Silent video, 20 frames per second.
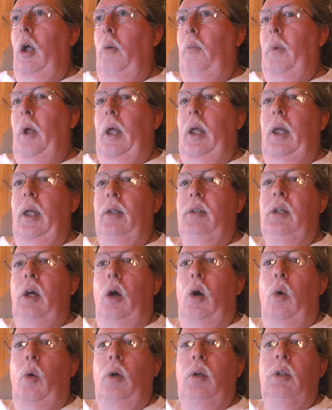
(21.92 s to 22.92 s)
But he's
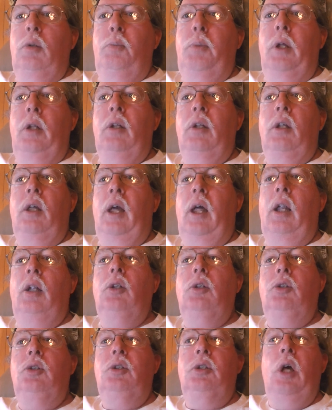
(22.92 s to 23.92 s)
always been kind of
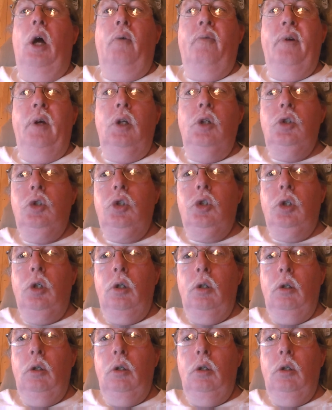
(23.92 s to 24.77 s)
selfish